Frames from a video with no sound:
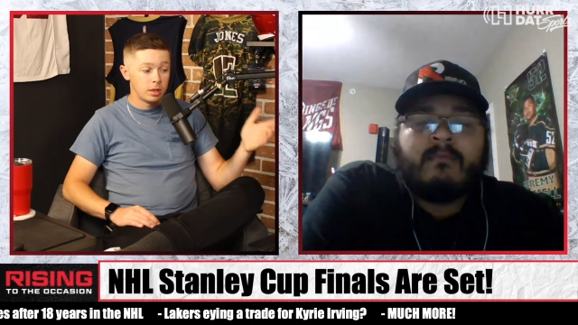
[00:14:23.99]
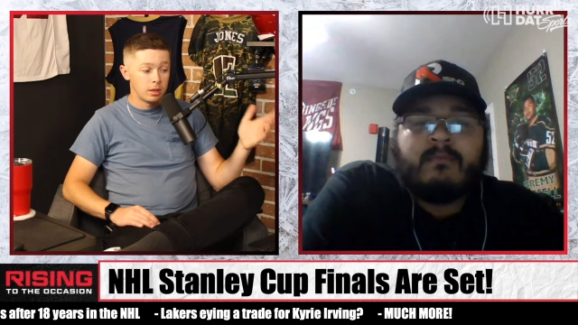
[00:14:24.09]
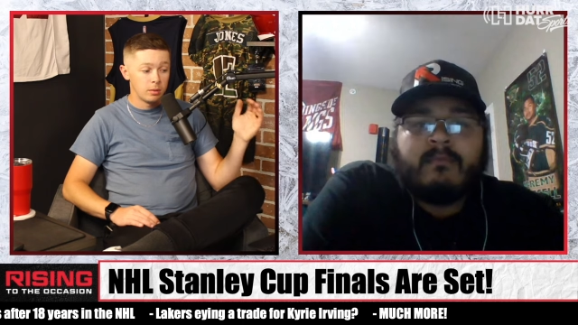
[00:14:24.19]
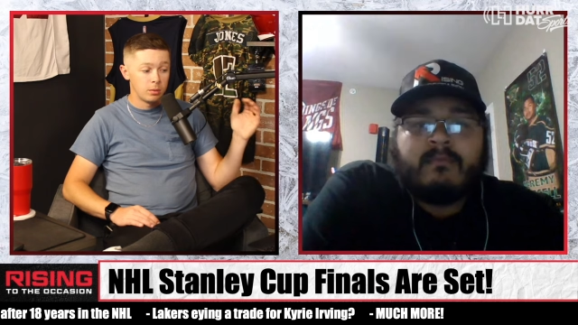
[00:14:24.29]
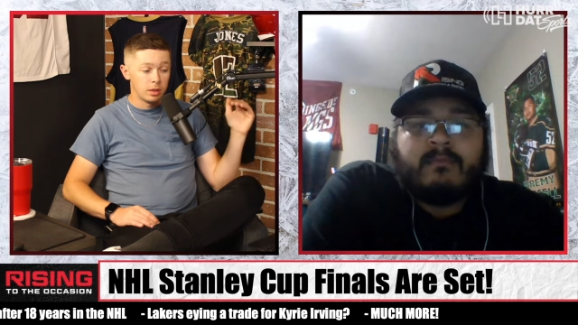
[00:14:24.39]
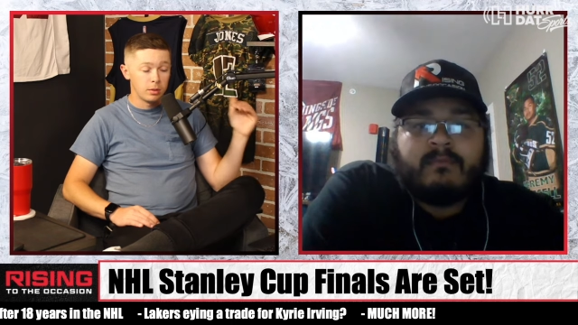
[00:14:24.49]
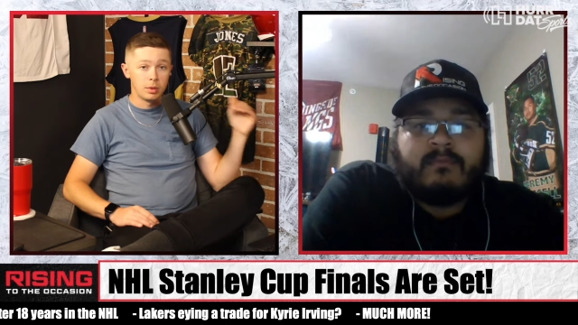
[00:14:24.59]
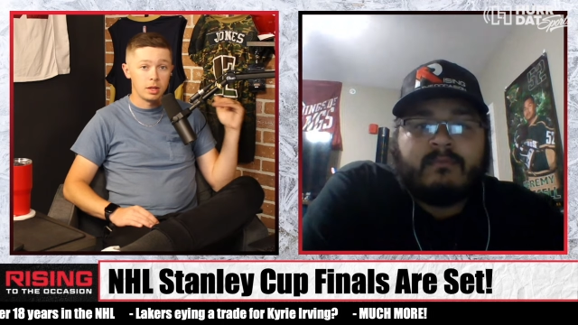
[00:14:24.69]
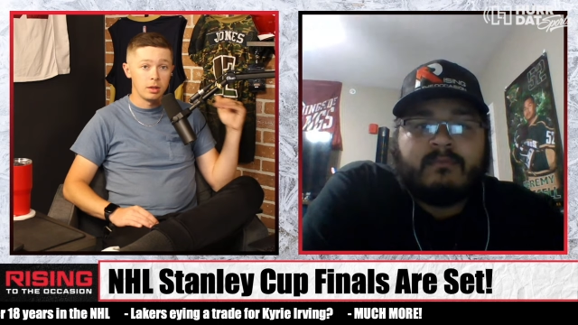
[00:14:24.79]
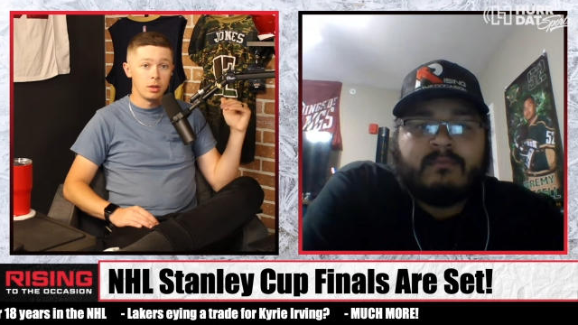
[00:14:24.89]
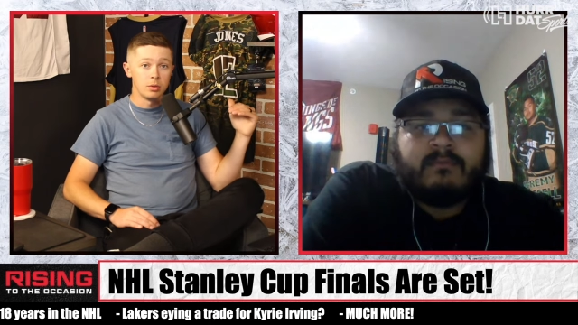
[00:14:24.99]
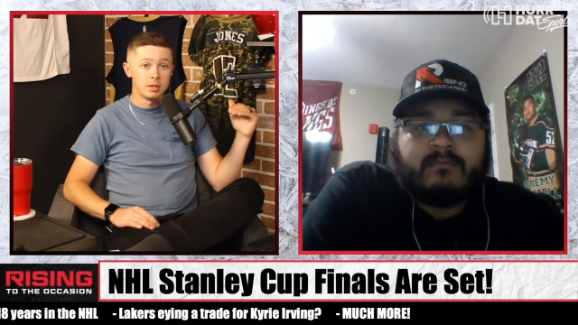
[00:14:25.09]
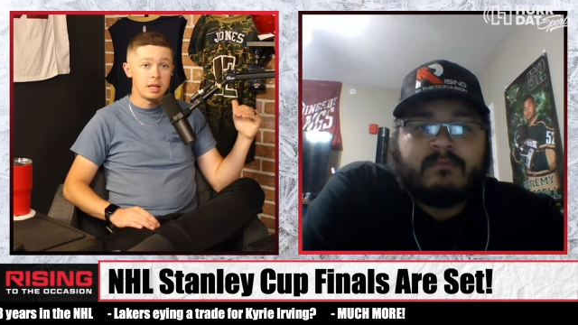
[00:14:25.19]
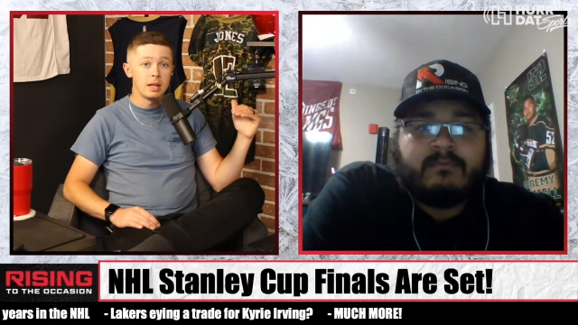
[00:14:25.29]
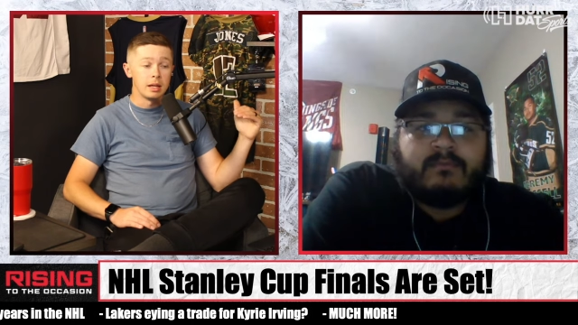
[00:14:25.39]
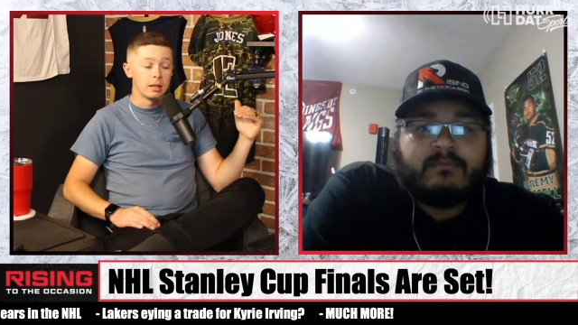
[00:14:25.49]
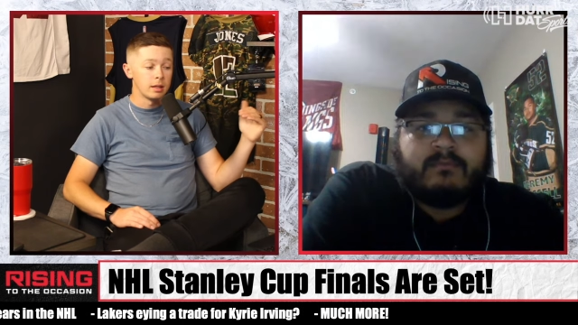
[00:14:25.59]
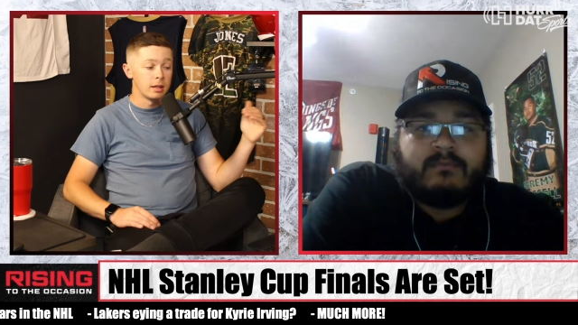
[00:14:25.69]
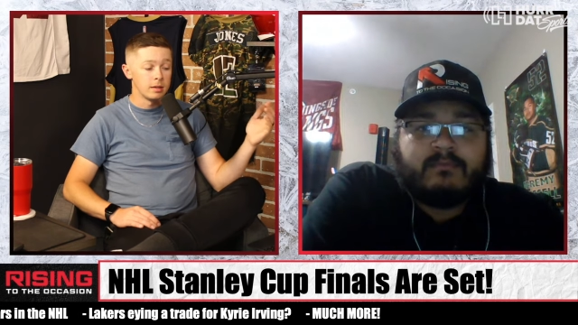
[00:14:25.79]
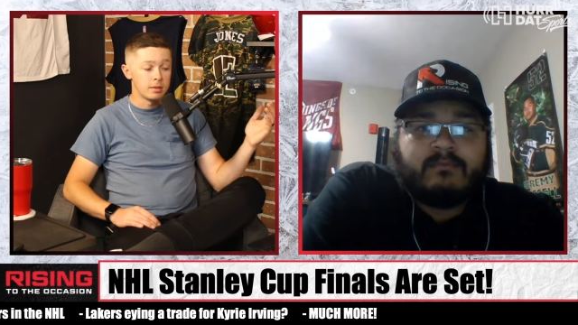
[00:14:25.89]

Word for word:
Speaker 1: uh, really really low seating, uh,